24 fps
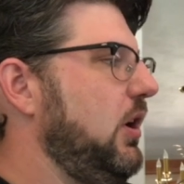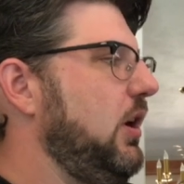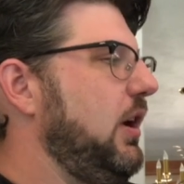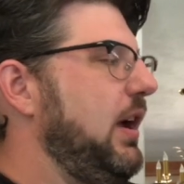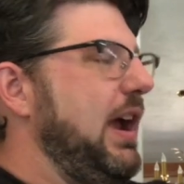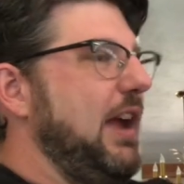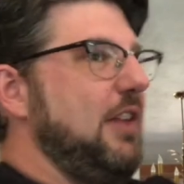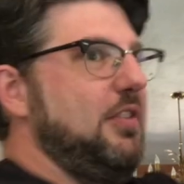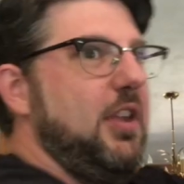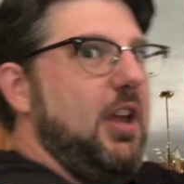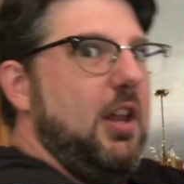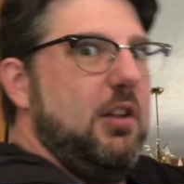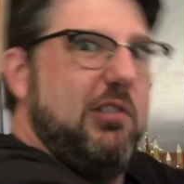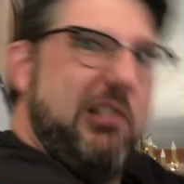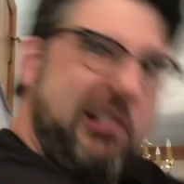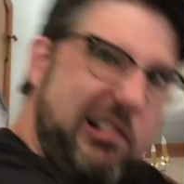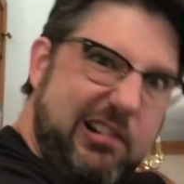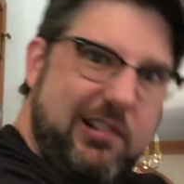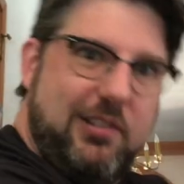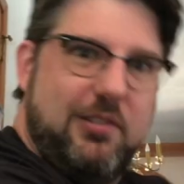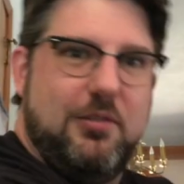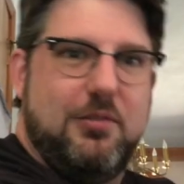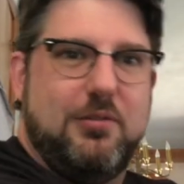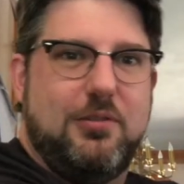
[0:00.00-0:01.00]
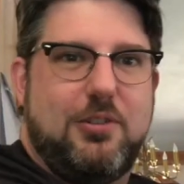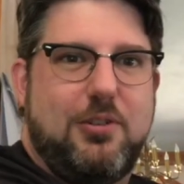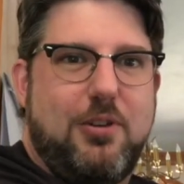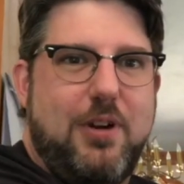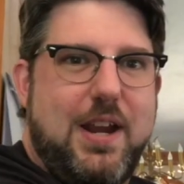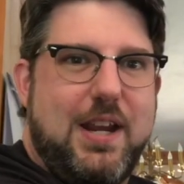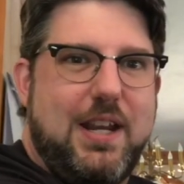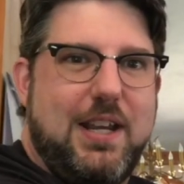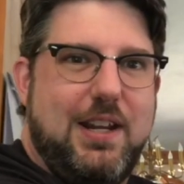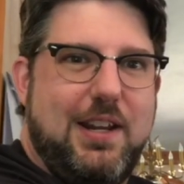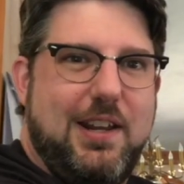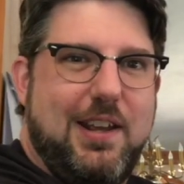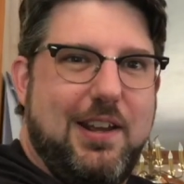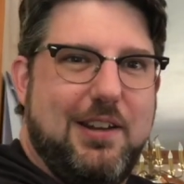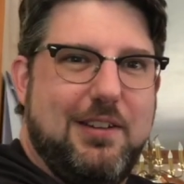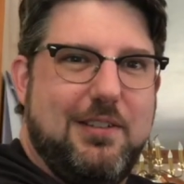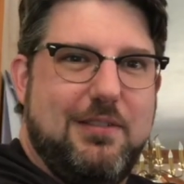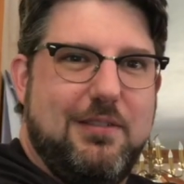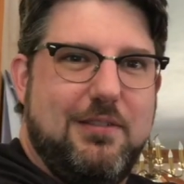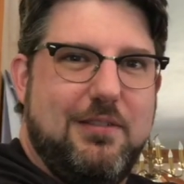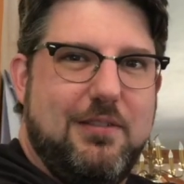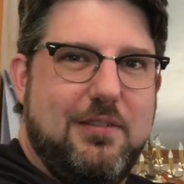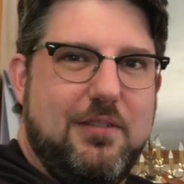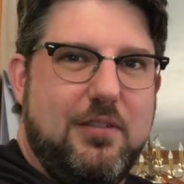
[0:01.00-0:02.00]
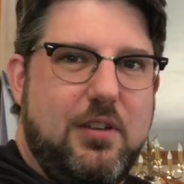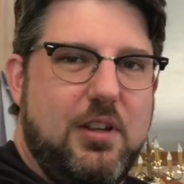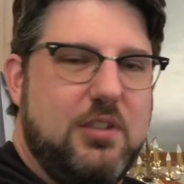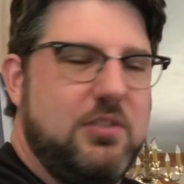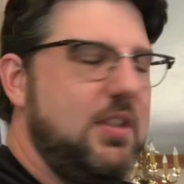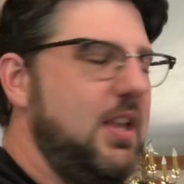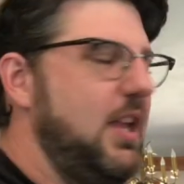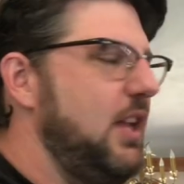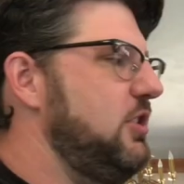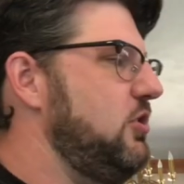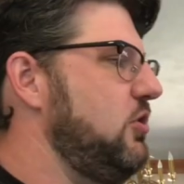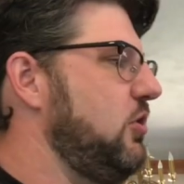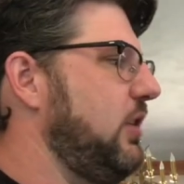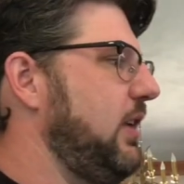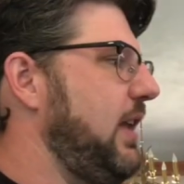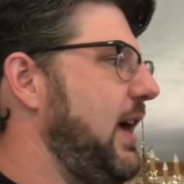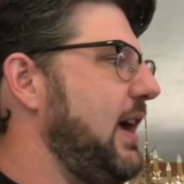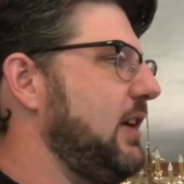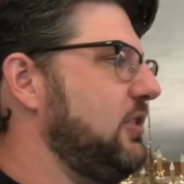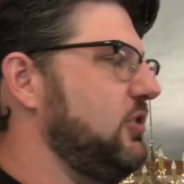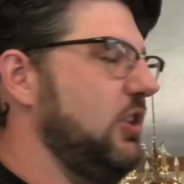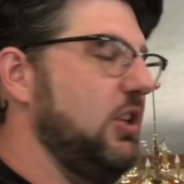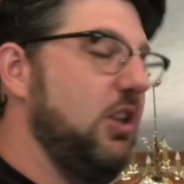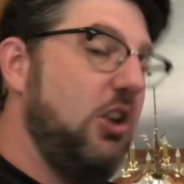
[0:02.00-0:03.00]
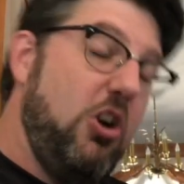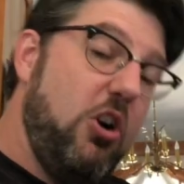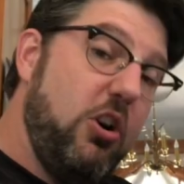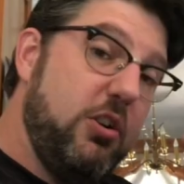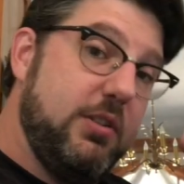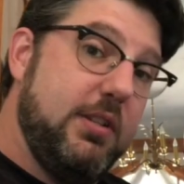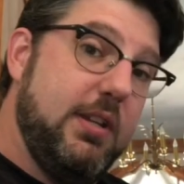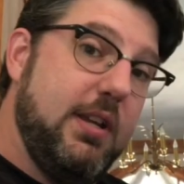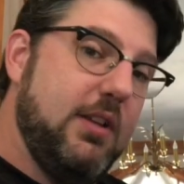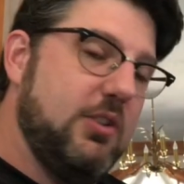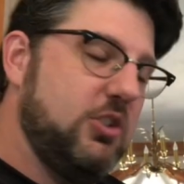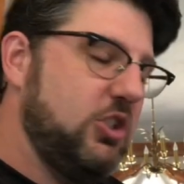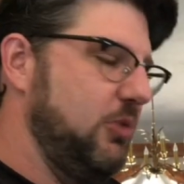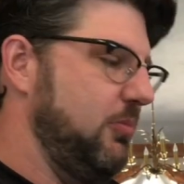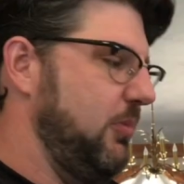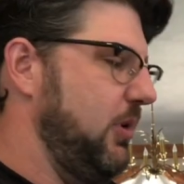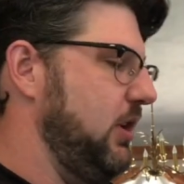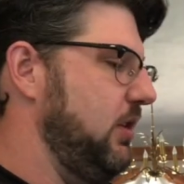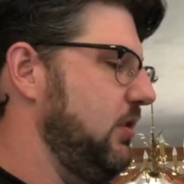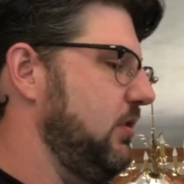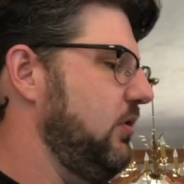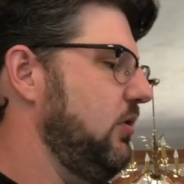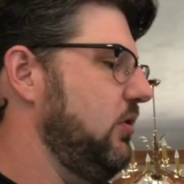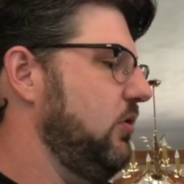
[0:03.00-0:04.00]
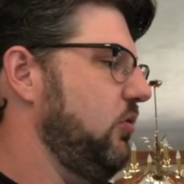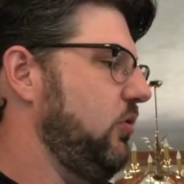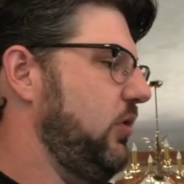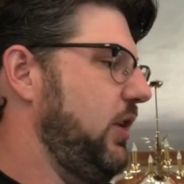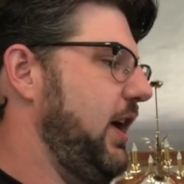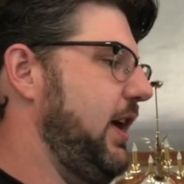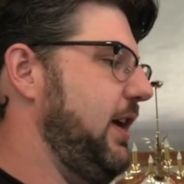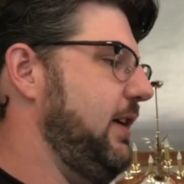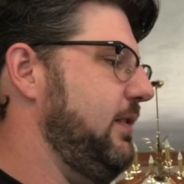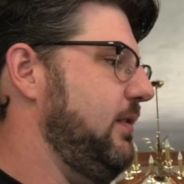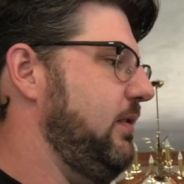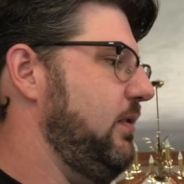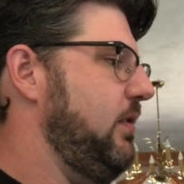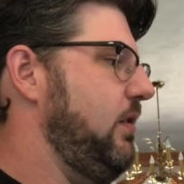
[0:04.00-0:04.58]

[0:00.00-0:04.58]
and then crank it in, because then you could actually hurt the instrument, okay?